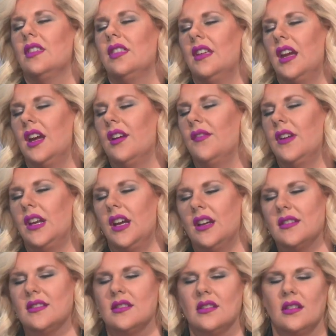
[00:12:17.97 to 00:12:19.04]
think of it
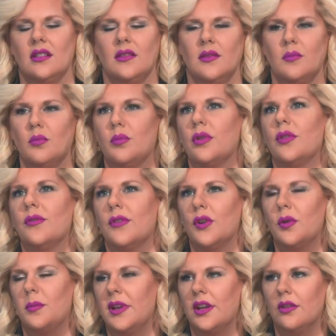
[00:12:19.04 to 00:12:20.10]
as the
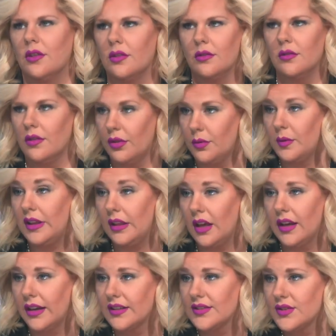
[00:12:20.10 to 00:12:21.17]
proverbial
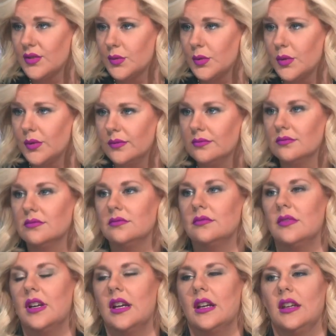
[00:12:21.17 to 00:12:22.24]
3-legged stool,
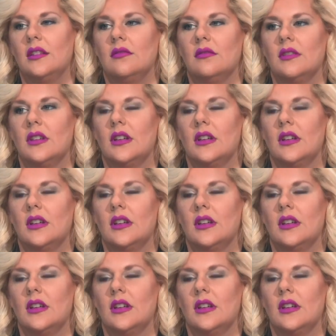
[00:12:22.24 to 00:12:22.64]
right?